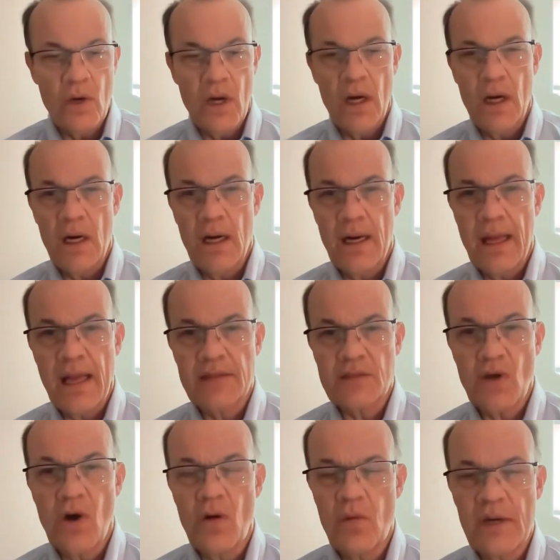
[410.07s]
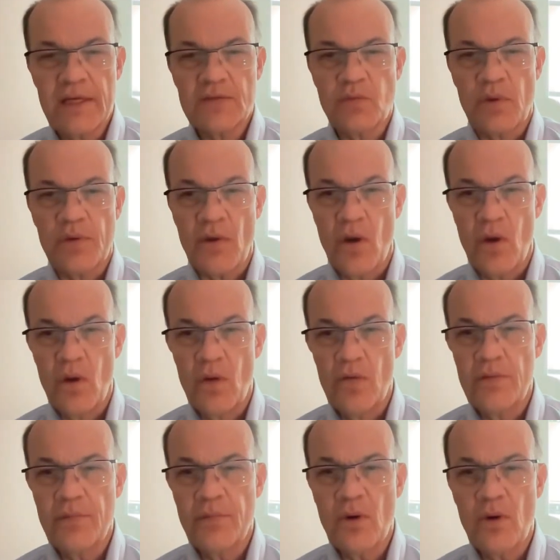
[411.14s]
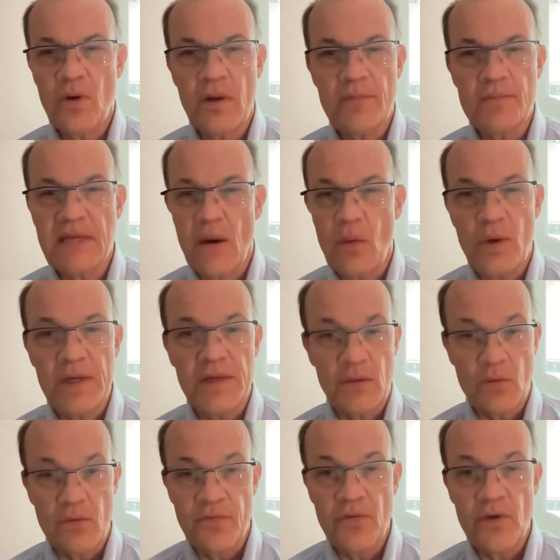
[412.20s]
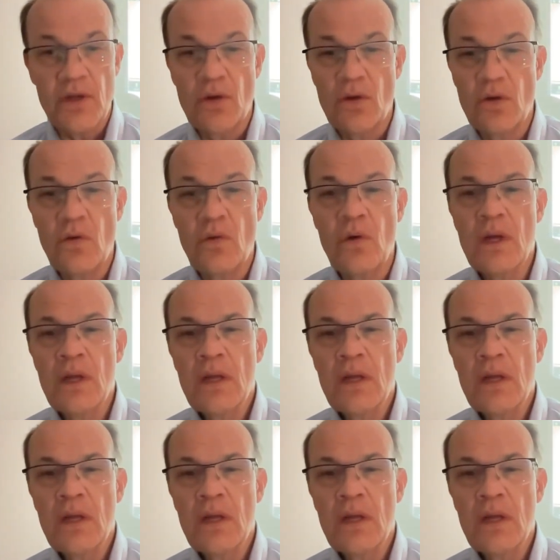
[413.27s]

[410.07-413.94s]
as always, with all the programs that we do for you,